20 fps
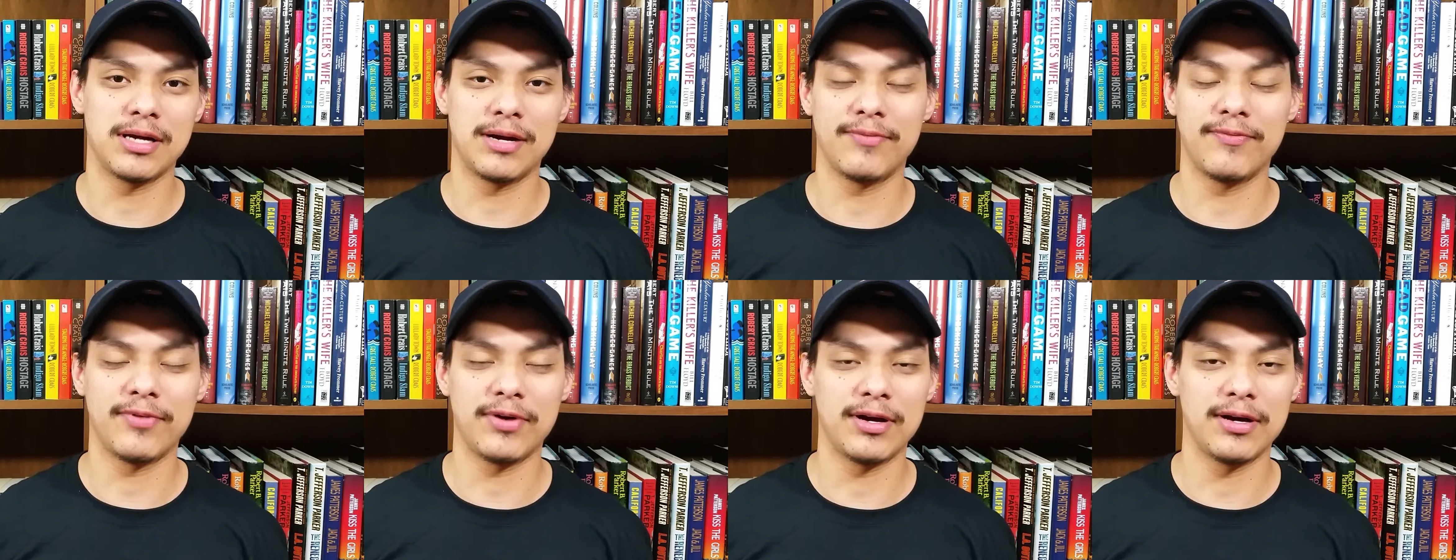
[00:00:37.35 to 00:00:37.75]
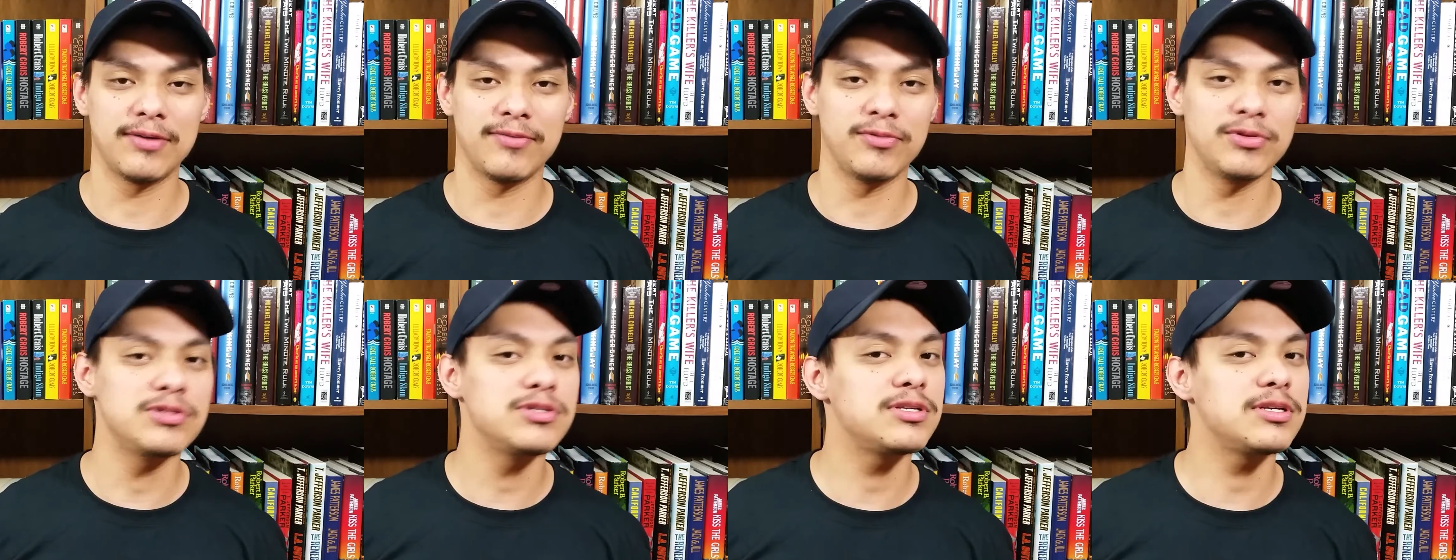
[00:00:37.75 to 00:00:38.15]
Top
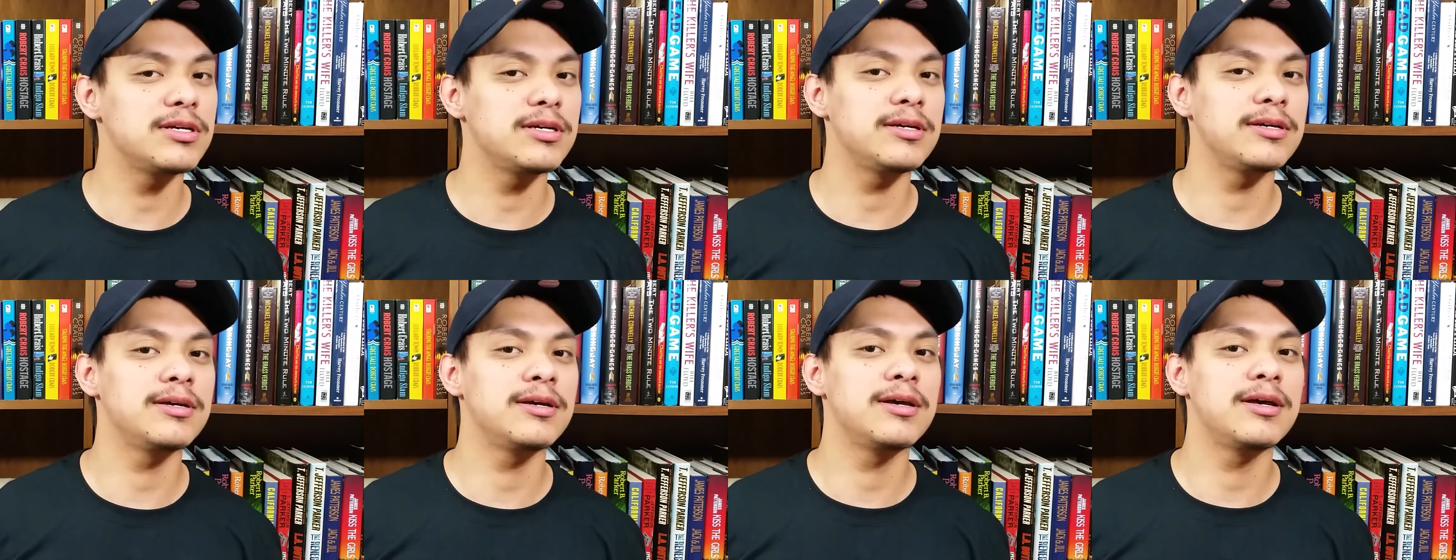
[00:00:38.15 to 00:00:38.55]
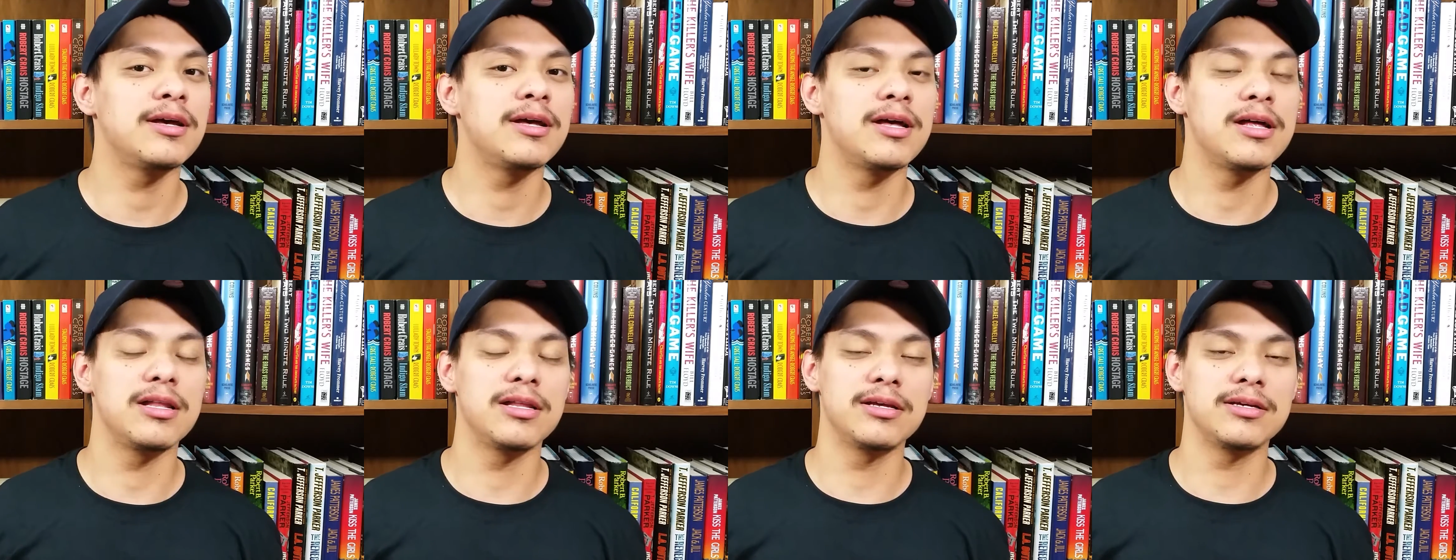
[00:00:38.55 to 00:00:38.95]
5 Wednesday
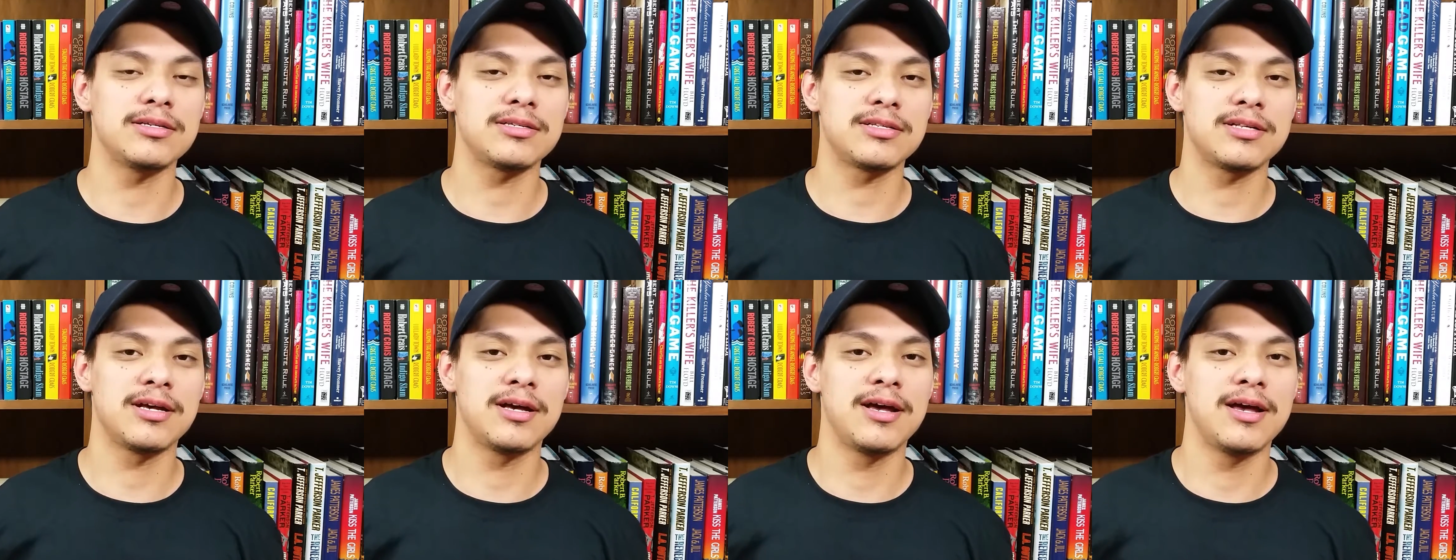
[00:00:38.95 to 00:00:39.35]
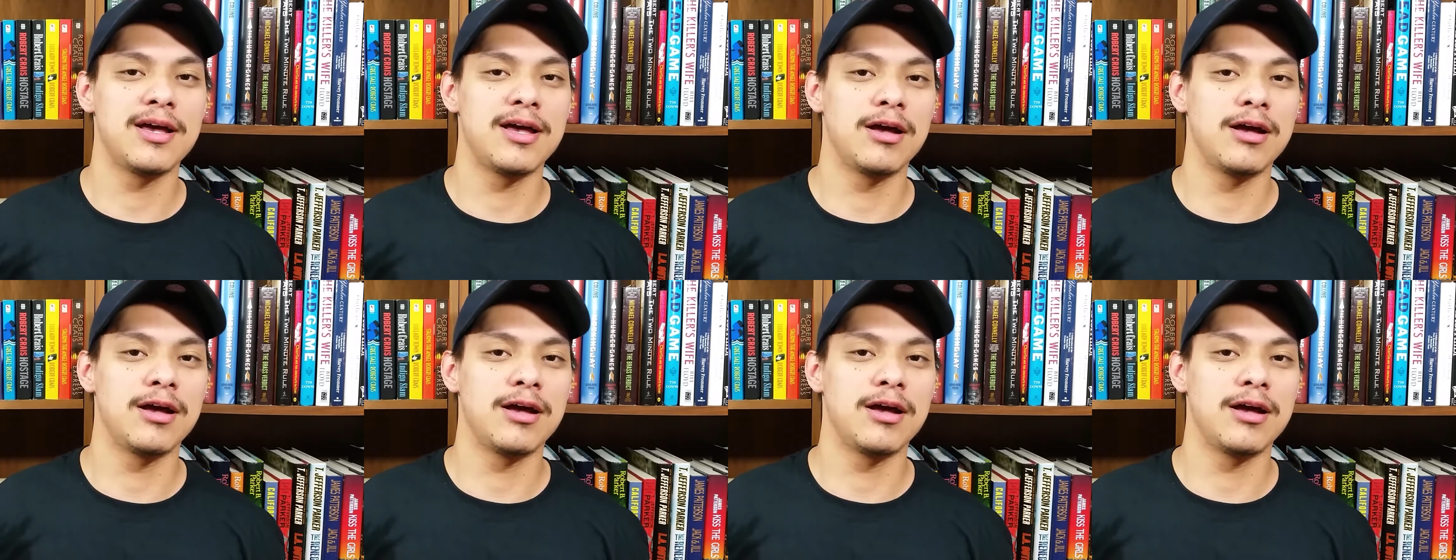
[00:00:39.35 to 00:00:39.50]
list.